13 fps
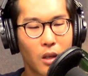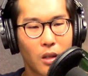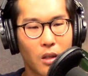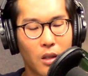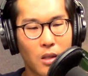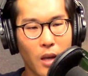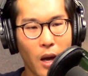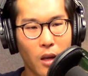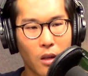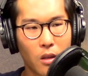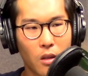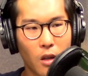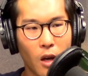does that,
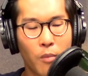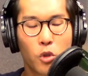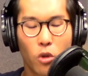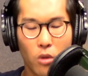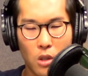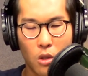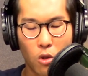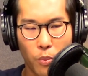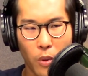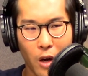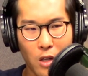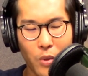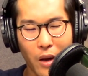I'm sure it still
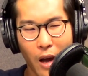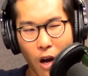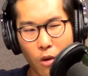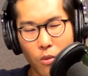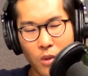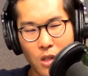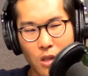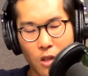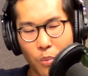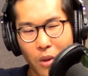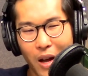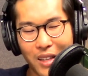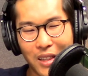applies, but how does it
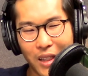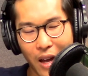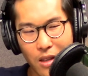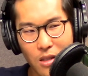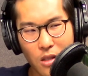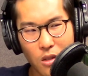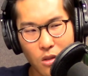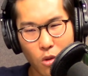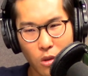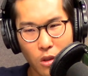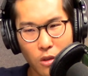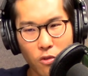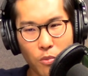apply less, sort
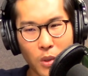of?